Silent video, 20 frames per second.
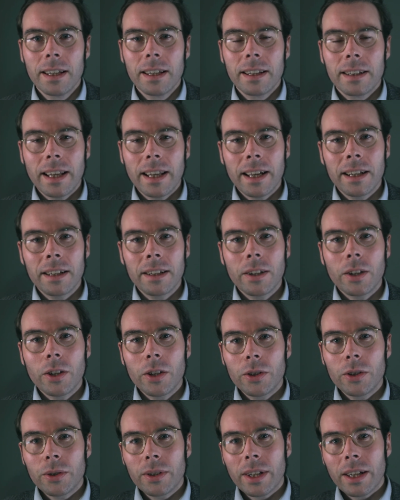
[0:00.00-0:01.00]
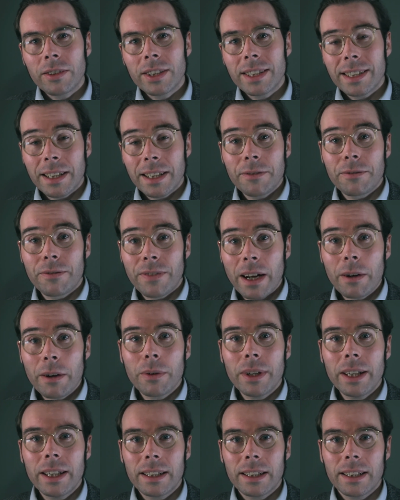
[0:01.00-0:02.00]
then you can see
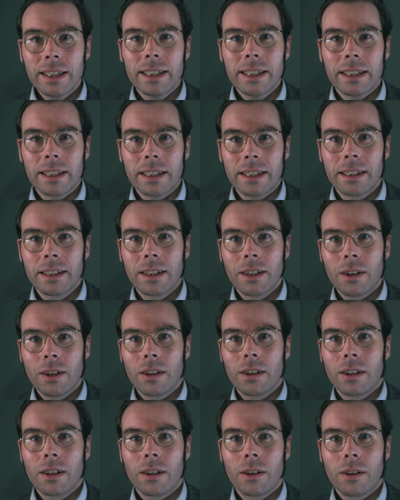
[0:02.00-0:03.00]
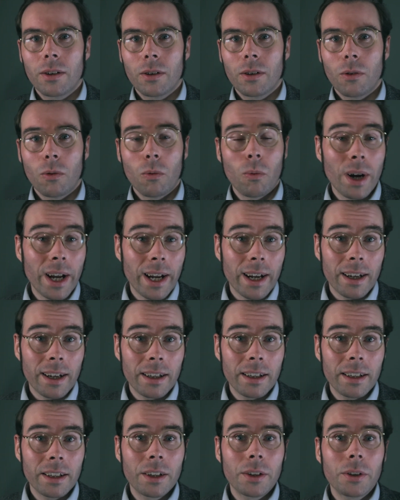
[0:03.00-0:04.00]
very clearly
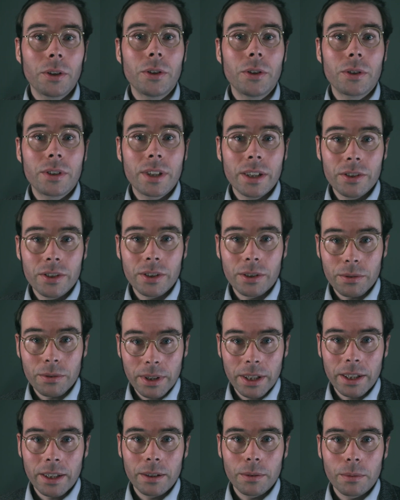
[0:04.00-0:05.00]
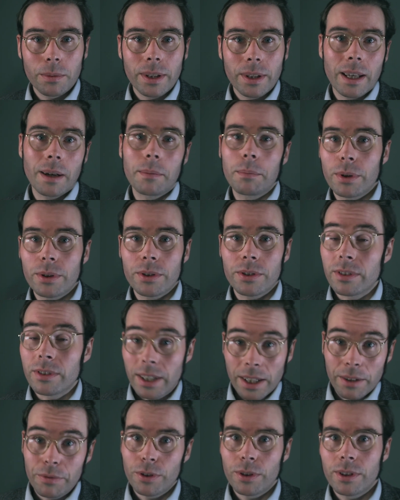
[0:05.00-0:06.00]
where you disagree with that person,
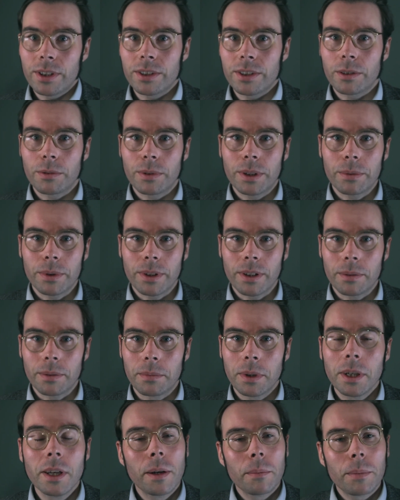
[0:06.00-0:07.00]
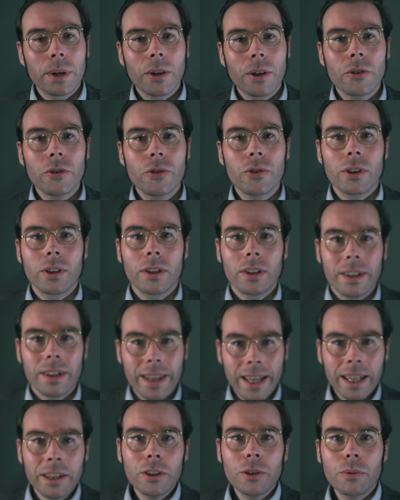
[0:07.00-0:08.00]
if you disagree with them. Because
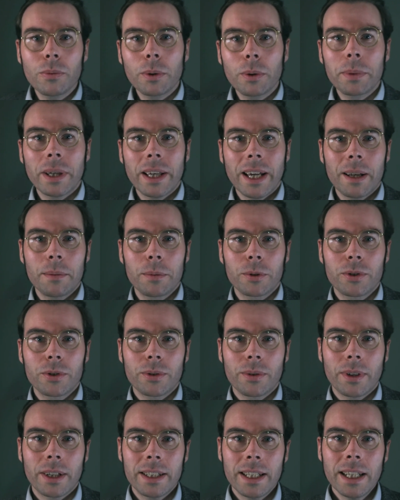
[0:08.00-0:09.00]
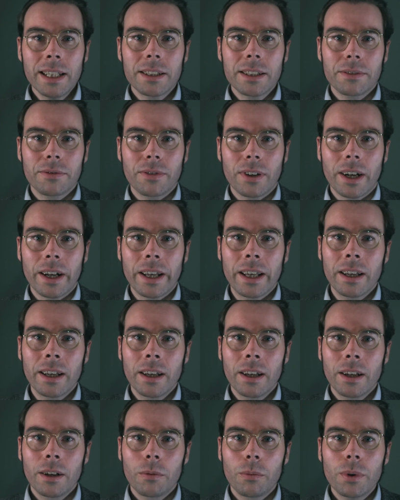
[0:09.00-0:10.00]
then you will be able to identify
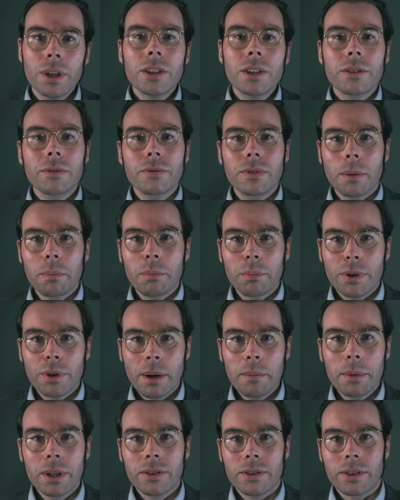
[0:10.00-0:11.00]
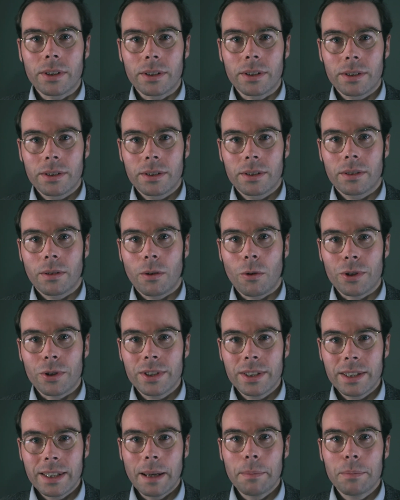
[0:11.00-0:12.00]
which of the premises or
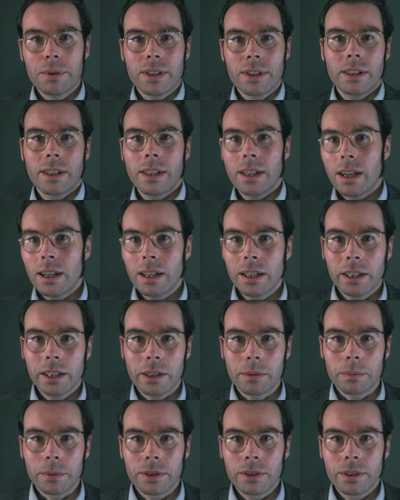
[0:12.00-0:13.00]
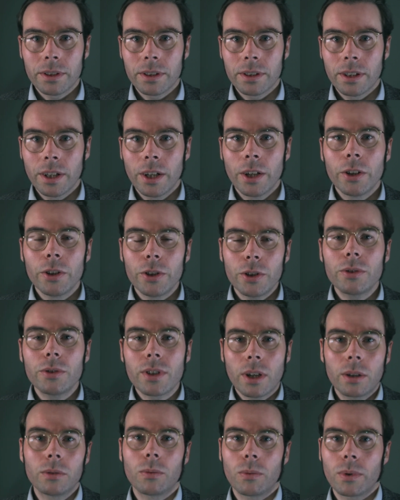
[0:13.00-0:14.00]
steps in the argument you
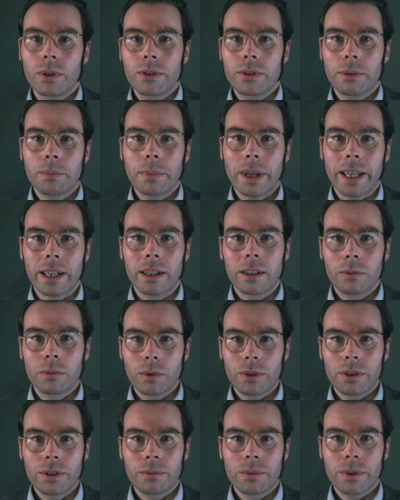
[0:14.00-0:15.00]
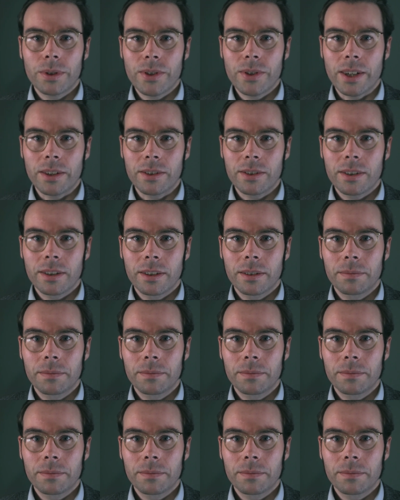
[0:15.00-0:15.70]
don't want to make, want to resist.